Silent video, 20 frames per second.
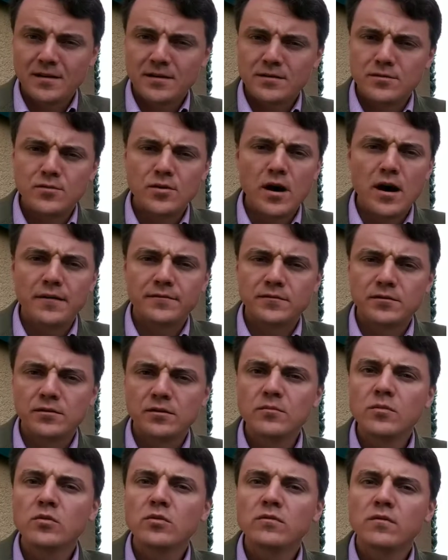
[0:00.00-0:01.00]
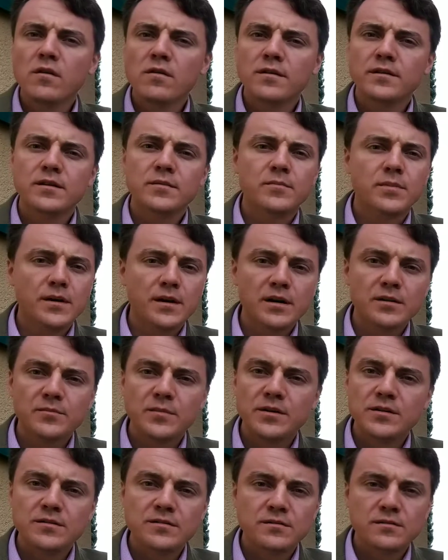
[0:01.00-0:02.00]
You have to remove all the
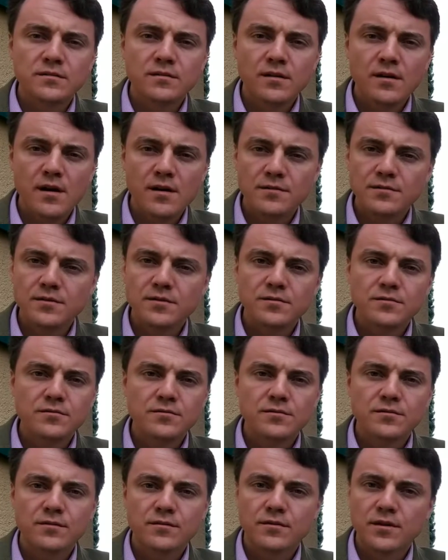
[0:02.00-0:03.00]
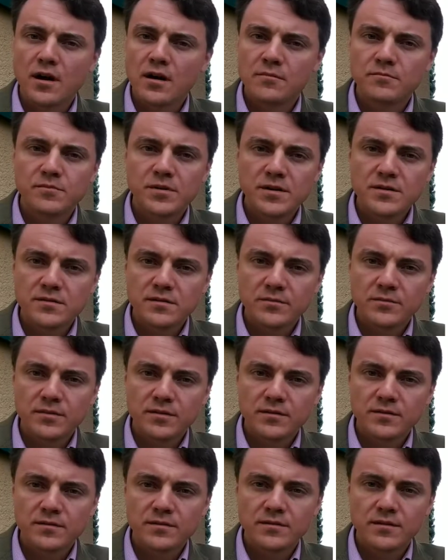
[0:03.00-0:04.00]
departments, introduce Scrum
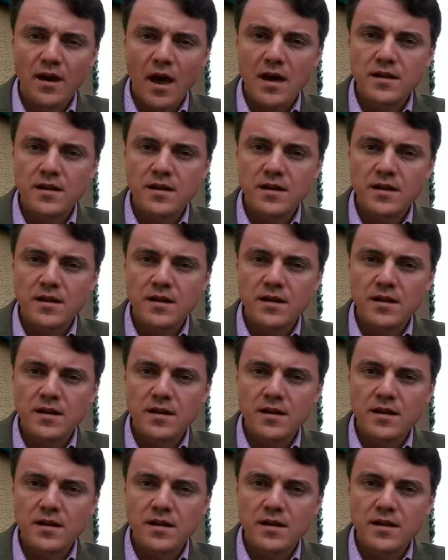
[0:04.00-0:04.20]
principles,